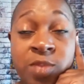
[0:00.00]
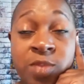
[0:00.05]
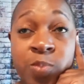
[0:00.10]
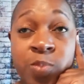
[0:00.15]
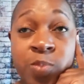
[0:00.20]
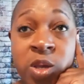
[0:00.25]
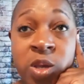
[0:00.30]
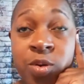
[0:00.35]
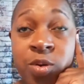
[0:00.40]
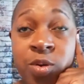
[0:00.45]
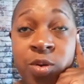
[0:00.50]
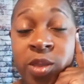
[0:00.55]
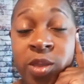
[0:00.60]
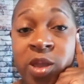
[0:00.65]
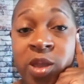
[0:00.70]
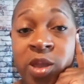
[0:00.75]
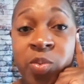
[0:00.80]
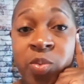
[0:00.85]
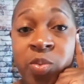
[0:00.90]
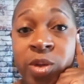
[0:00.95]
So at
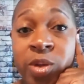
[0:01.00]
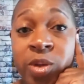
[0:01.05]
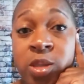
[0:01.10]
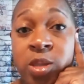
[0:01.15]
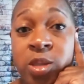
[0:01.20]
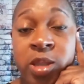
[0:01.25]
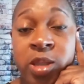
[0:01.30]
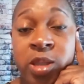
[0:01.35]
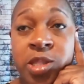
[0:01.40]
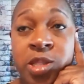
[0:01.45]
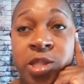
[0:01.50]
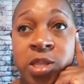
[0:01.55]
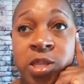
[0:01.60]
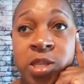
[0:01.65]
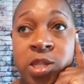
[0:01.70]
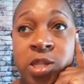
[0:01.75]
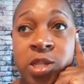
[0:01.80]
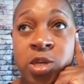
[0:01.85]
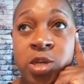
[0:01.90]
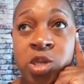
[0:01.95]
that point, then that's a
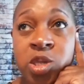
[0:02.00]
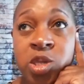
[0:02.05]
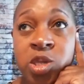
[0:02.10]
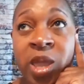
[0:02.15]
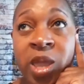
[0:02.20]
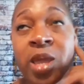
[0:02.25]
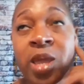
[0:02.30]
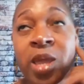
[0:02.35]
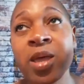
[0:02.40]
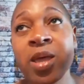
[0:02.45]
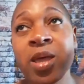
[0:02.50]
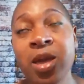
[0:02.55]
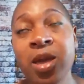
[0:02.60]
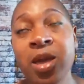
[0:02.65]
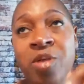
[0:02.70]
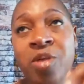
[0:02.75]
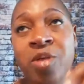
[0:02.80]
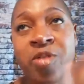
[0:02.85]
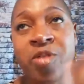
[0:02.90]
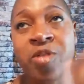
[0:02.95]
decision to make.
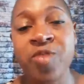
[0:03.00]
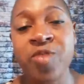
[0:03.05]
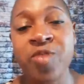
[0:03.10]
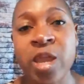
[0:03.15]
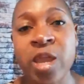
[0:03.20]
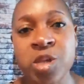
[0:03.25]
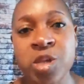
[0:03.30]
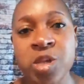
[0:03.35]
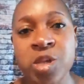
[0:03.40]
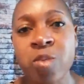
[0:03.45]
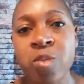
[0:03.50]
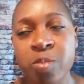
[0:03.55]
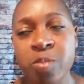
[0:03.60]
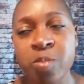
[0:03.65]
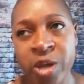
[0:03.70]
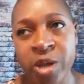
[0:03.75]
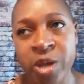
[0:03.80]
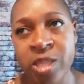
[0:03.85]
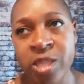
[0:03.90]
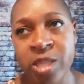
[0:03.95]
However, if you got to start with
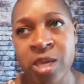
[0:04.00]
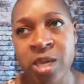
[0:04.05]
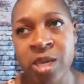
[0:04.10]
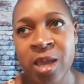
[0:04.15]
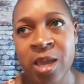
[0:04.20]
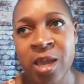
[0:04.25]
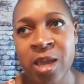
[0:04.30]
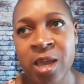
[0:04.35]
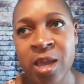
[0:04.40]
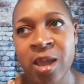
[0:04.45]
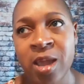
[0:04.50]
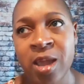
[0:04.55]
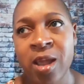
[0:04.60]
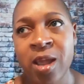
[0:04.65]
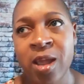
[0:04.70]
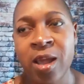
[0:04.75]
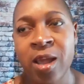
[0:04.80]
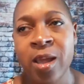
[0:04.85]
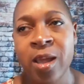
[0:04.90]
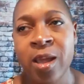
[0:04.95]
but,
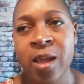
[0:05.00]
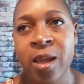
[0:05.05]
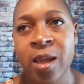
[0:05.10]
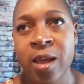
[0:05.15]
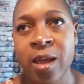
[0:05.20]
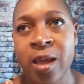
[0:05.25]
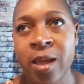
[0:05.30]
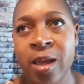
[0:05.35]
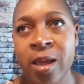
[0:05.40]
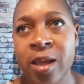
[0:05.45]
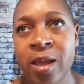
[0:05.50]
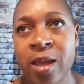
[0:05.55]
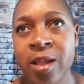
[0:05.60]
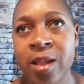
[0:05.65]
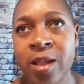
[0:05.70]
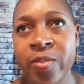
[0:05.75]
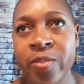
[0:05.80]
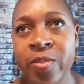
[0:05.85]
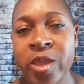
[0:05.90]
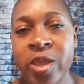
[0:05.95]
then
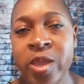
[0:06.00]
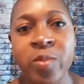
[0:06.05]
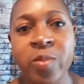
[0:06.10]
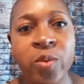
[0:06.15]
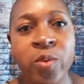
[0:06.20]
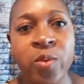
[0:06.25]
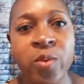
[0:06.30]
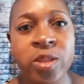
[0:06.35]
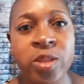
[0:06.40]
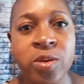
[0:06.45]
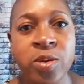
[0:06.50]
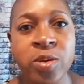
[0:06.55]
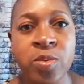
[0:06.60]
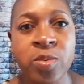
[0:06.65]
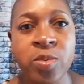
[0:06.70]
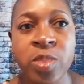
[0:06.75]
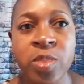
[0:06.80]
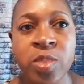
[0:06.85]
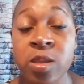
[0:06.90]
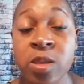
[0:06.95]
you might want to do,
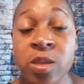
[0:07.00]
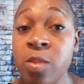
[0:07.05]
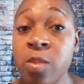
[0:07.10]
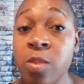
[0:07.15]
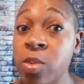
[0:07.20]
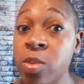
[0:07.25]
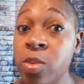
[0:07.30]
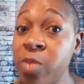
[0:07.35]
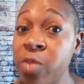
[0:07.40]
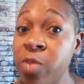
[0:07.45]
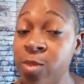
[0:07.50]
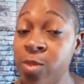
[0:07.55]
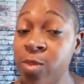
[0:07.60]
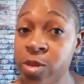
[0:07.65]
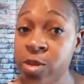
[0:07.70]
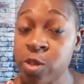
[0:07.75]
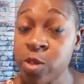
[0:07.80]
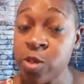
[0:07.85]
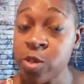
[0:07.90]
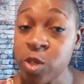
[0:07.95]
maybe
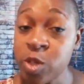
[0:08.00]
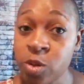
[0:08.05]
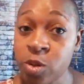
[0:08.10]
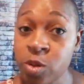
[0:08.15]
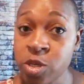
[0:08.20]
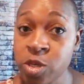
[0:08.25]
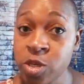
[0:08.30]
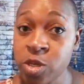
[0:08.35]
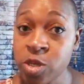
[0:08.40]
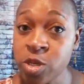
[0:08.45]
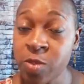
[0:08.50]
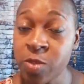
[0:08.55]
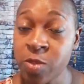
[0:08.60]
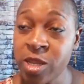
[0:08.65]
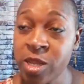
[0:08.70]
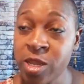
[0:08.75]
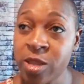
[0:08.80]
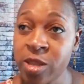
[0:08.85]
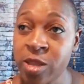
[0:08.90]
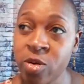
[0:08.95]
there's some soul searching to be
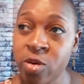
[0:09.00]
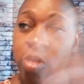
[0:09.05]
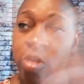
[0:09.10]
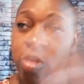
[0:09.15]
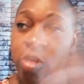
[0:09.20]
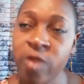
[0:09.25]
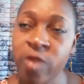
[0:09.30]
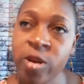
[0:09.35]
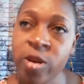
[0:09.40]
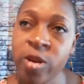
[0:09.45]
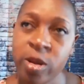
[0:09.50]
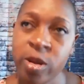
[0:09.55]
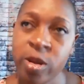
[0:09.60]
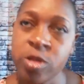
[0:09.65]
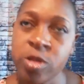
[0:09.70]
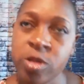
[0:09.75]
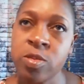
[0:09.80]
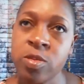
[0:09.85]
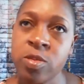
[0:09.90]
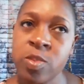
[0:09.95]
done, or you've already
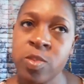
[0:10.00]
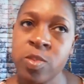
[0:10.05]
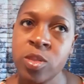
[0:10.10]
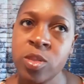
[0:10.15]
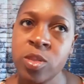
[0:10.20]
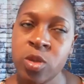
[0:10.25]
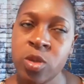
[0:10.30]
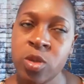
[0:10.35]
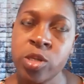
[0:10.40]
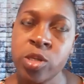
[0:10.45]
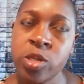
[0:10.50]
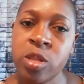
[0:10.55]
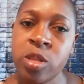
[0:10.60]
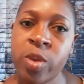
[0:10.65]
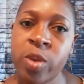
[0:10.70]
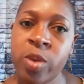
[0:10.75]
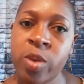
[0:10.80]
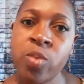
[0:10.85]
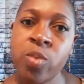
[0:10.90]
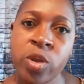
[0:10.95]
answered your question
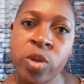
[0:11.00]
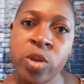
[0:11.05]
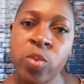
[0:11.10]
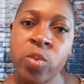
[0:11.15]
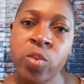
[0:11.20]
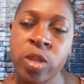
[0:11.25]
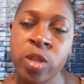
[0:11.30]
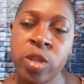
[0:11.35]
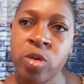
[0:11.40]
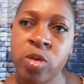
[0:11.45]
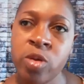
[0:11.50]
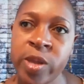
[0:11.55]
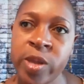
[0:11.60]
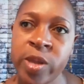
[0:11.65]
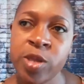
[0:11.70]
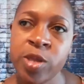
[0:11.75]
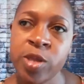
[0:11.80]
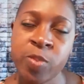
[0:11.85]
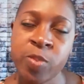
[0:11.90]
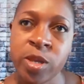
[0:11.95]
about what you want to do about
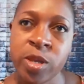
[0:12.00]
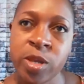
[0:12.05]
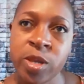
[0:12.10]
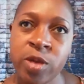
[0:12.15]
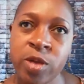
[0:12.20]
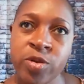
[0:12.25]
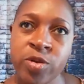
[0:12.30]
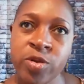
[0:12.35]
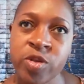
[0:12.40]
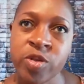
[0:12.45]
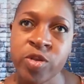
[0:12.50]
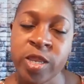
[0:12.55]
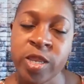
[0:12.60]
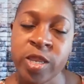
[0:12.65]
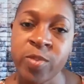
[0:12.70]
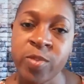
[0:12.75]
this person that you're interested in.